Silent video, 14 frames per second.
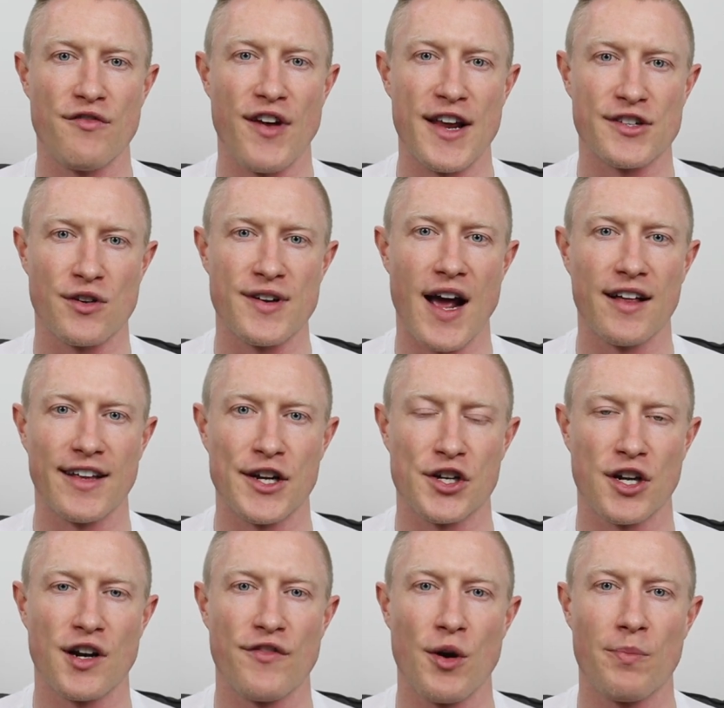and
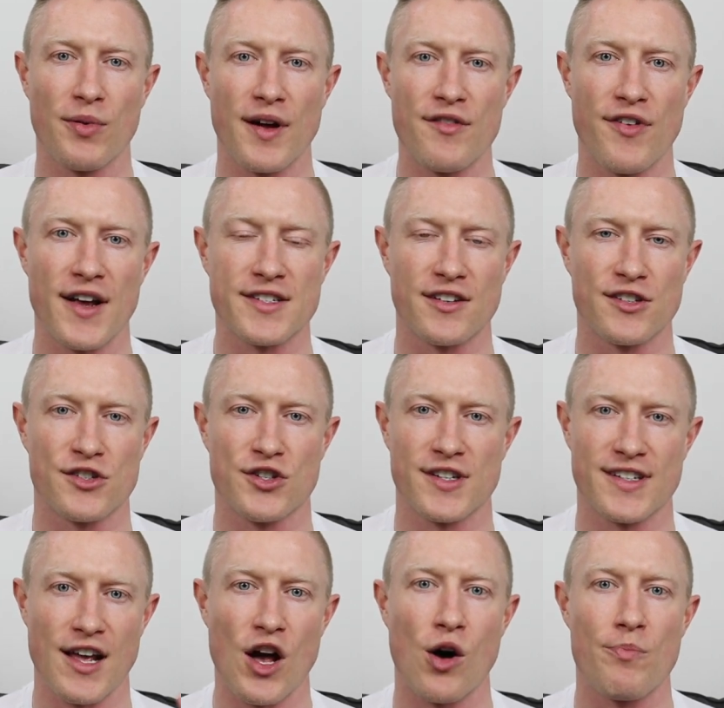vasodilation of your blood vessels
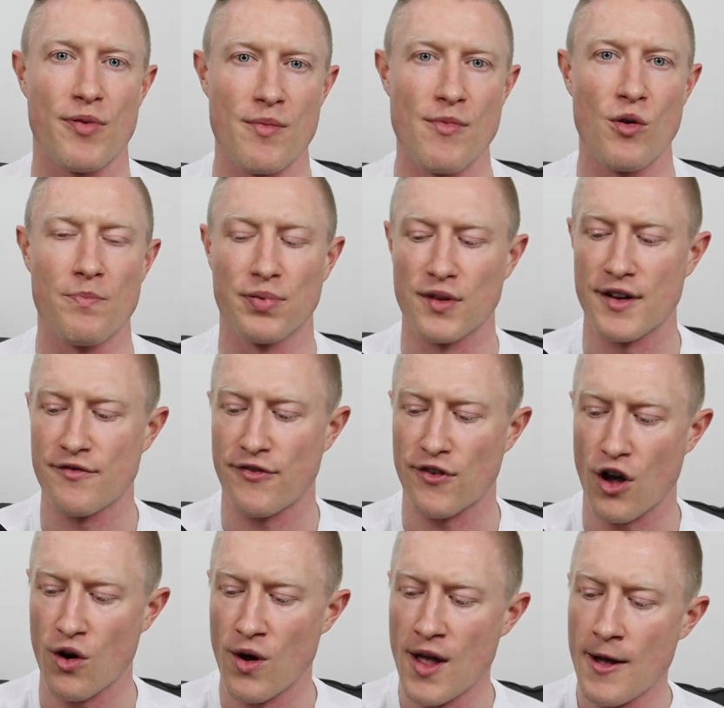just to help promote blood
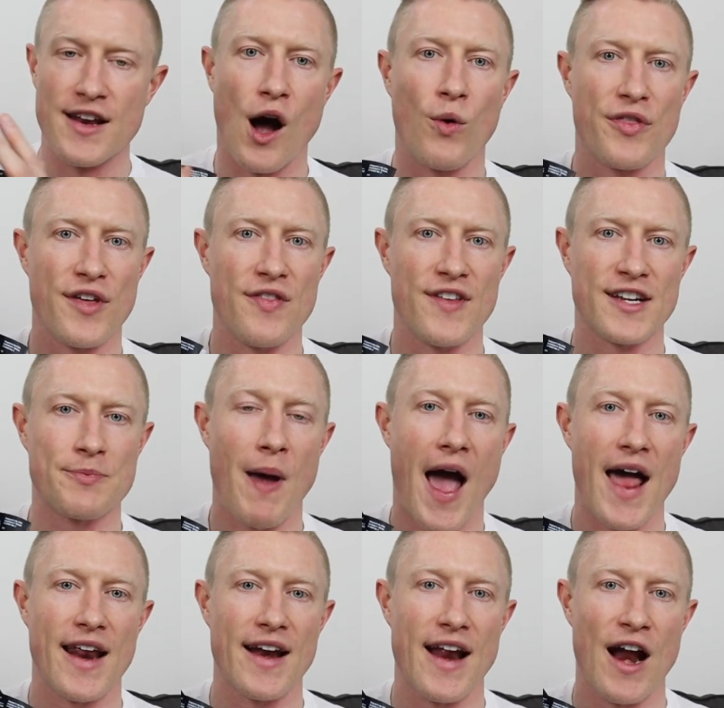flow. Now, within this
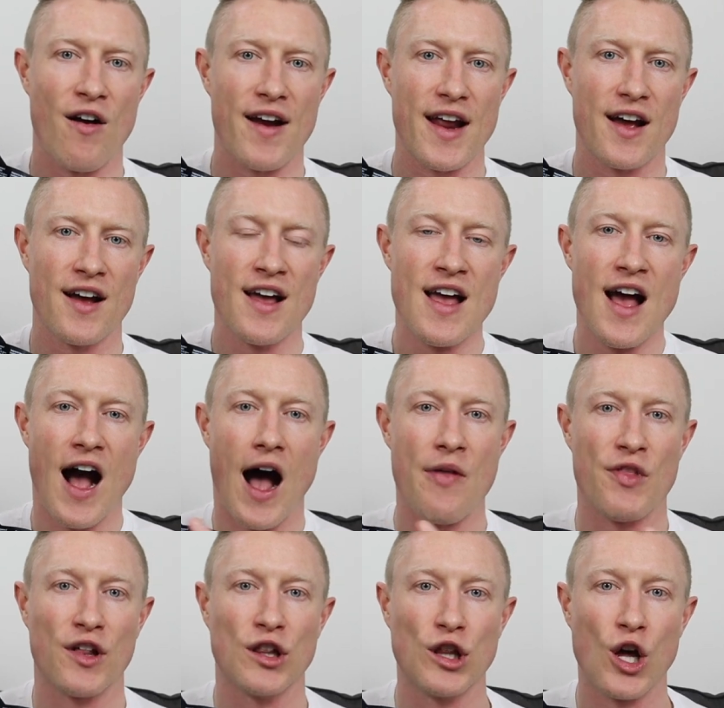padded area, on
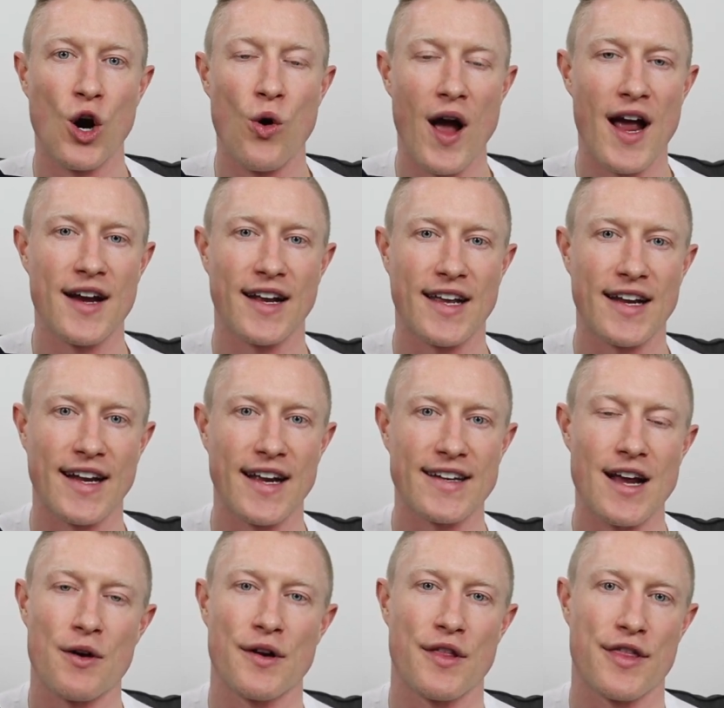the low end, it can get
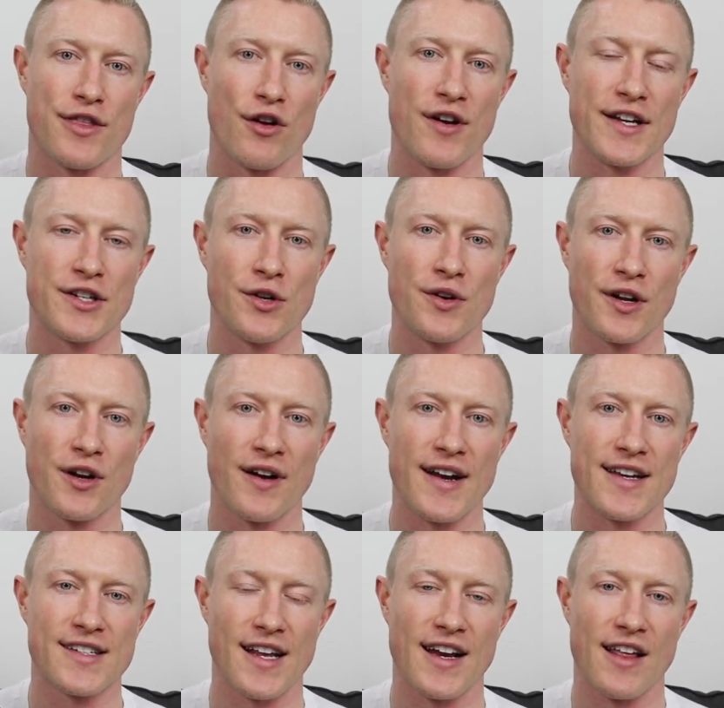down to 32
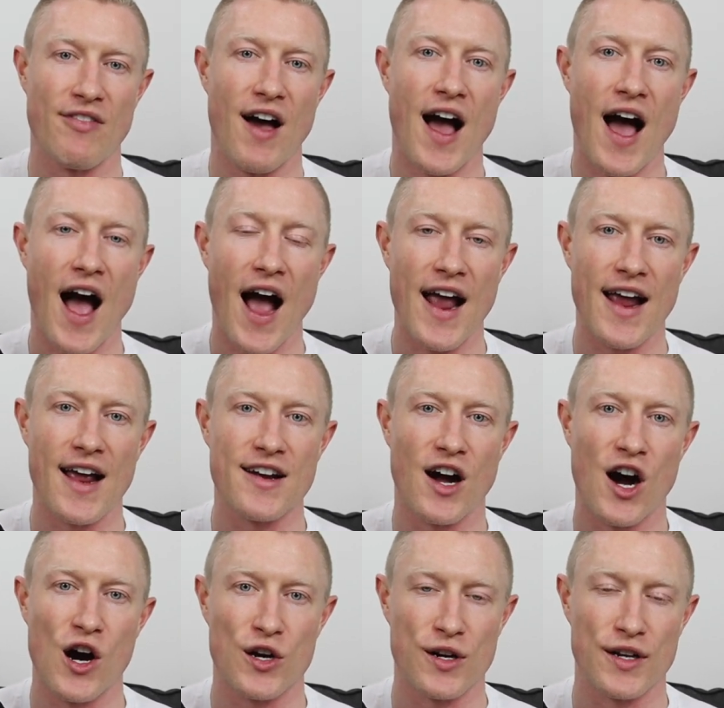degrees, and on the high end,
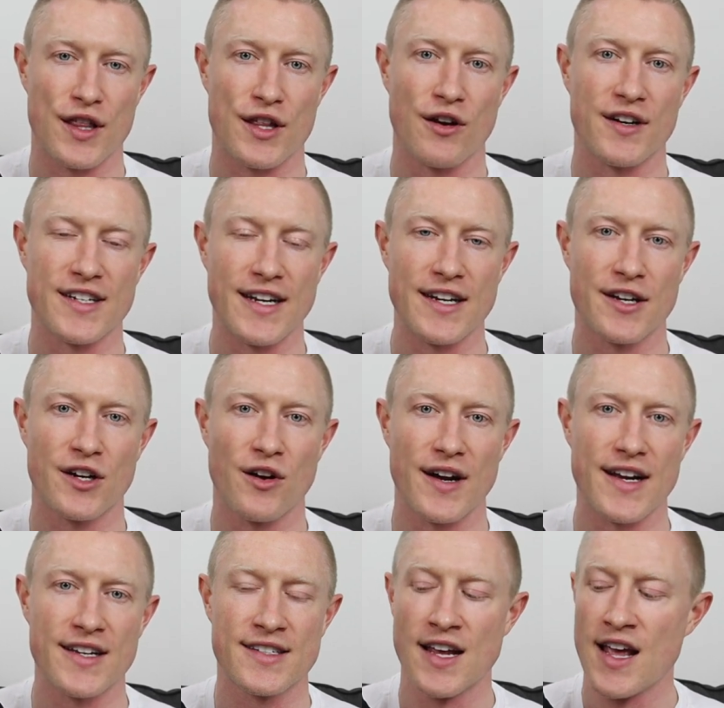113
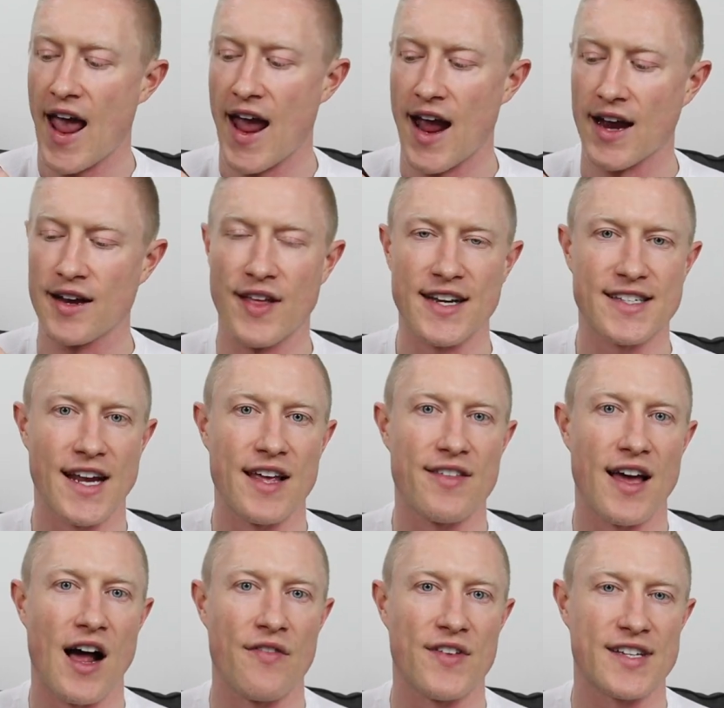degrees. And they say
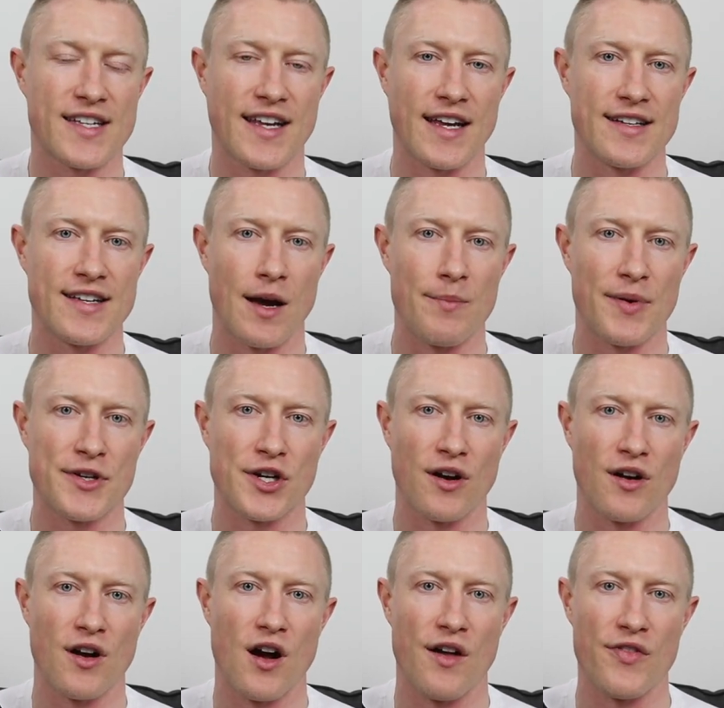that on the skin
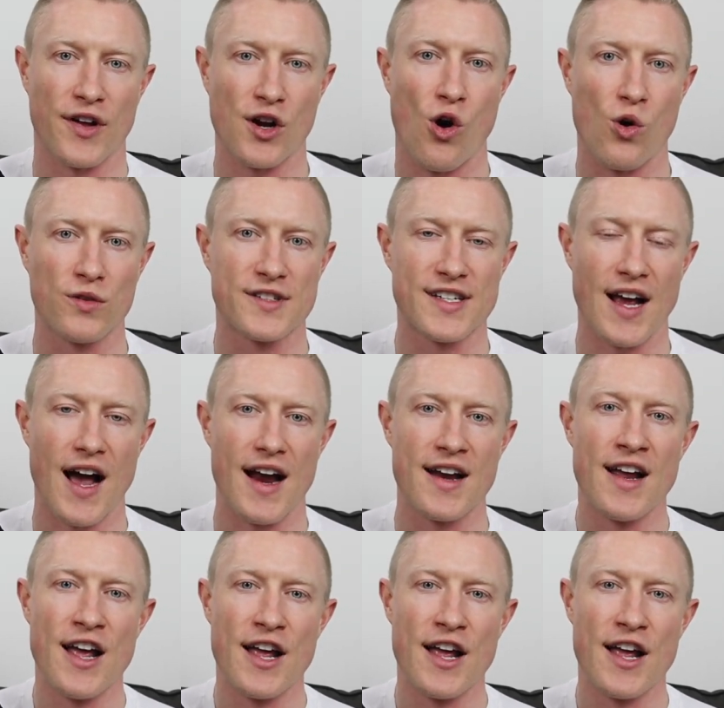temperature, on the cold side,